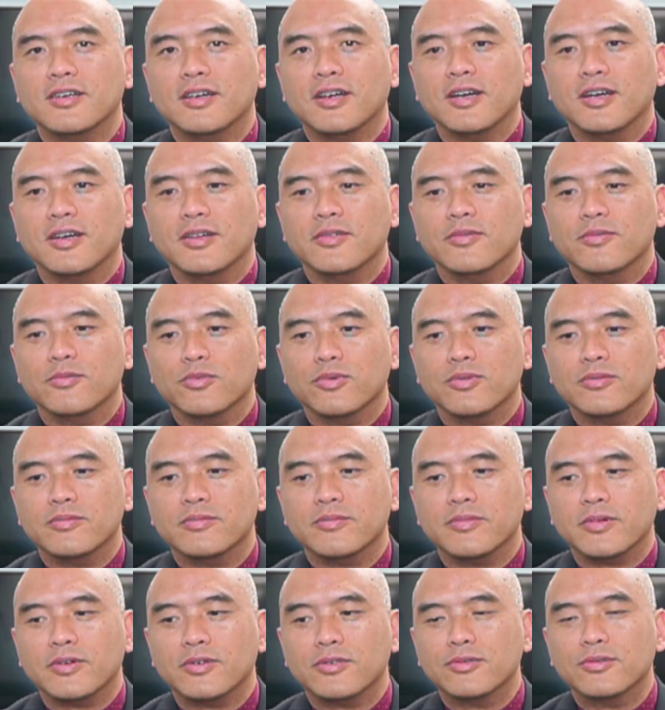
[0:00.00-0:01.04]

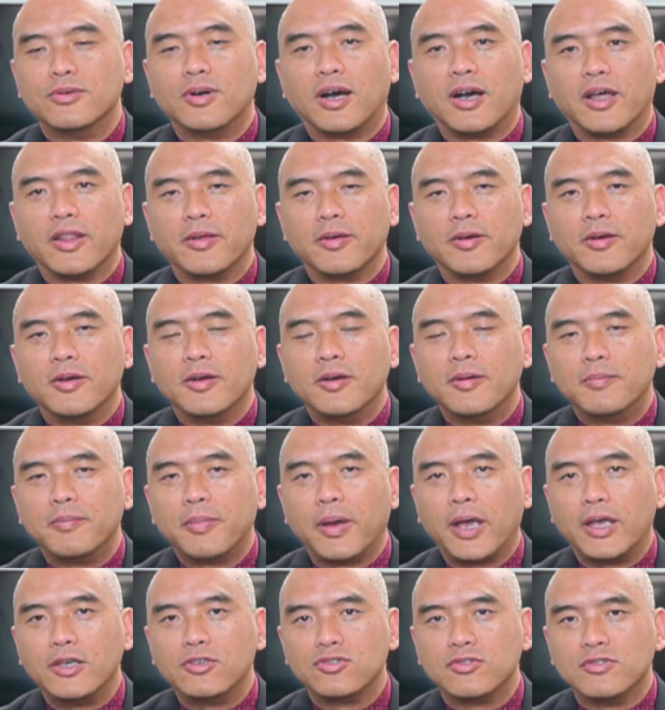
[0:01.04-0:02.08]
who are the
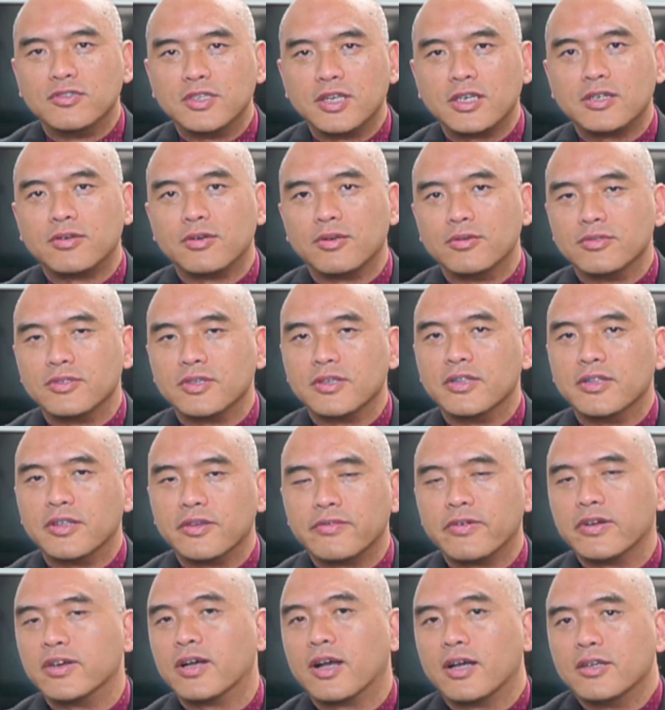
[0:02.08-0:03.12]
patient zeros in
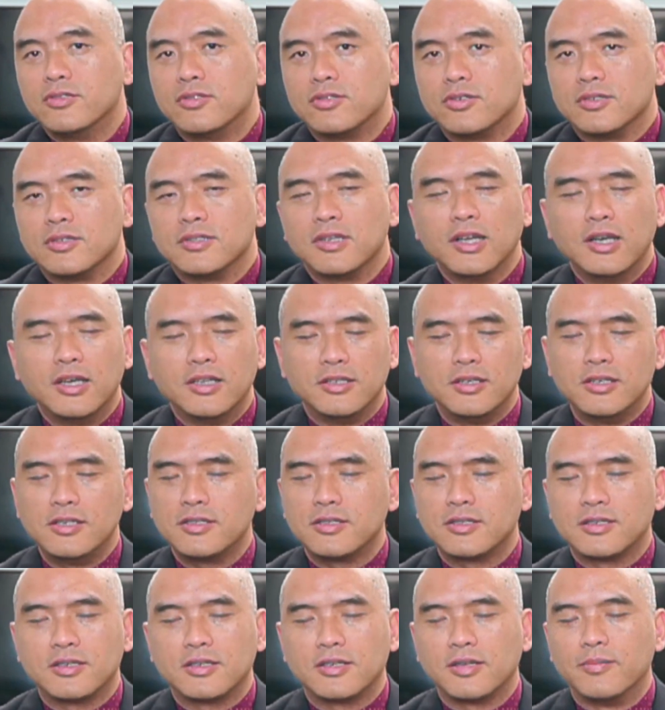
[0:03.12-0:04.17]
different countries.
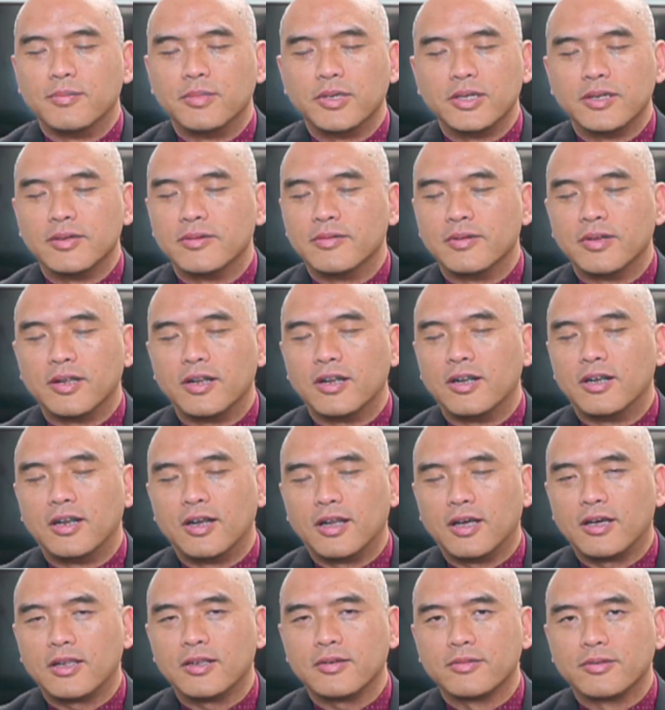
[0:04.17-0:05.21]
These can be a
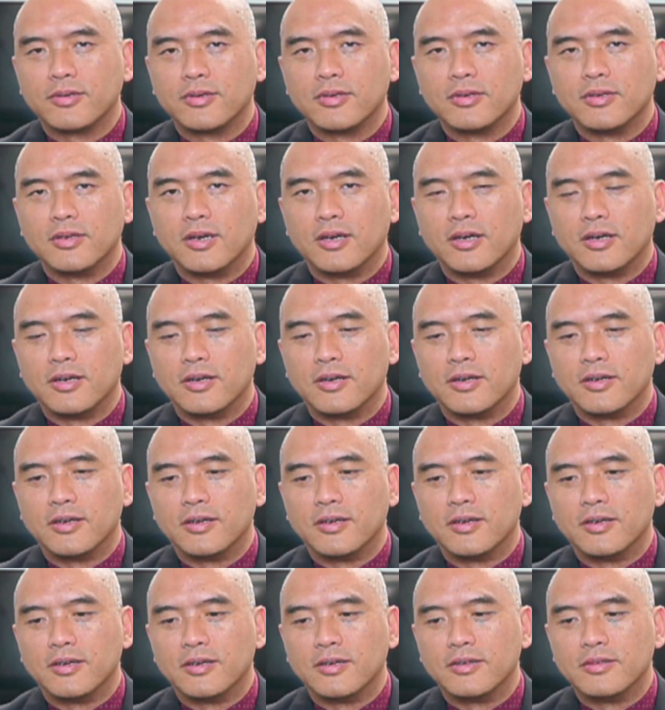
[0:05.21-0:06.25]
lot
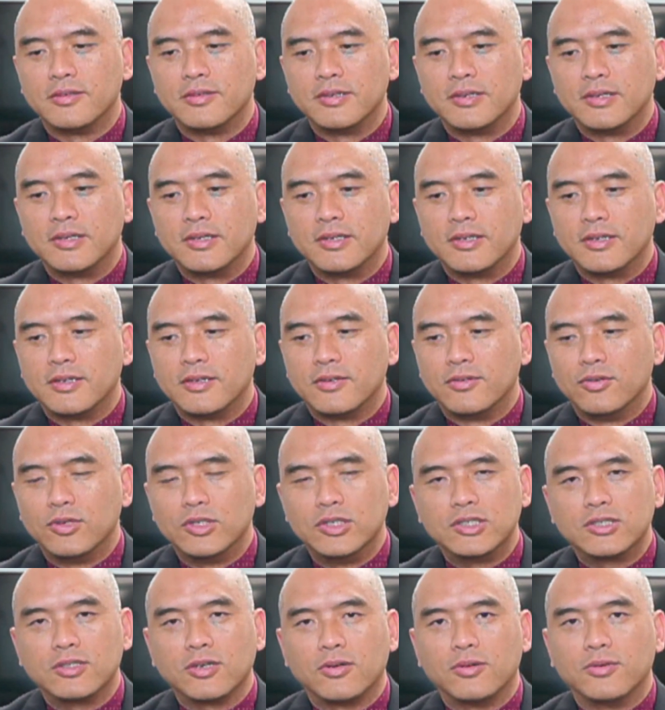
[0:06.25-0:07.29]
of
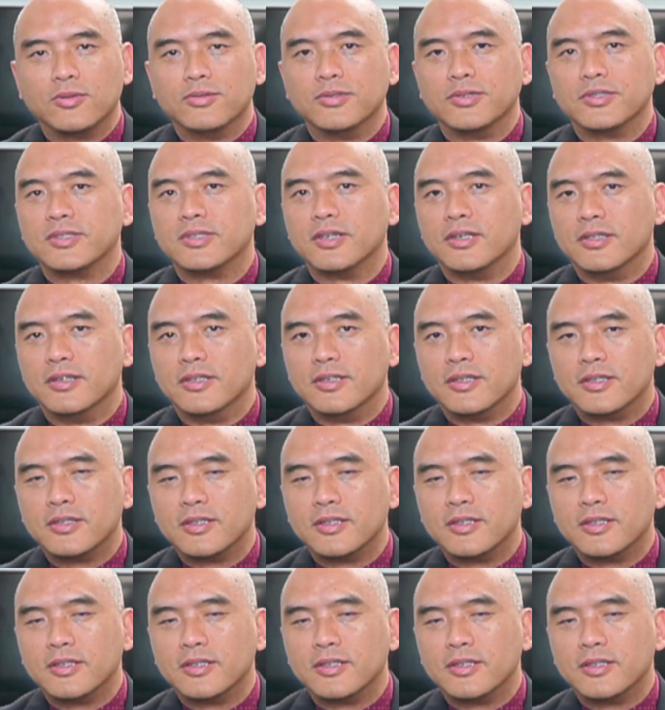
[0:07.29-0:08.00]
resource and